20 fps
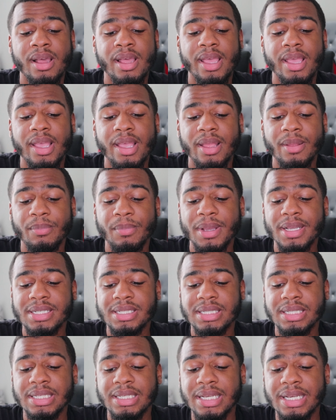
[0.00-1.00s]
And
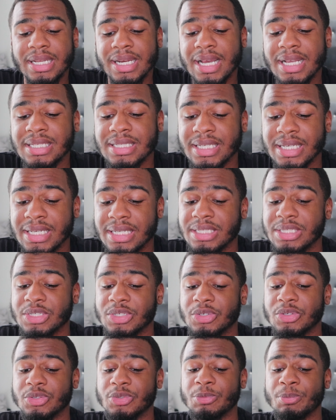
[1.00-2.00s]
basically, yeah, that's it.
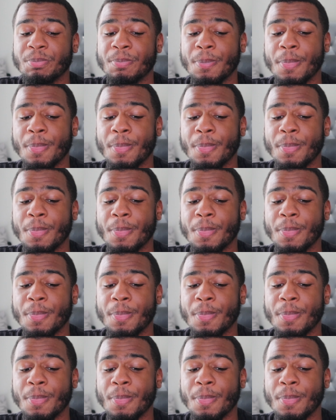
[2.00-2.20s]
So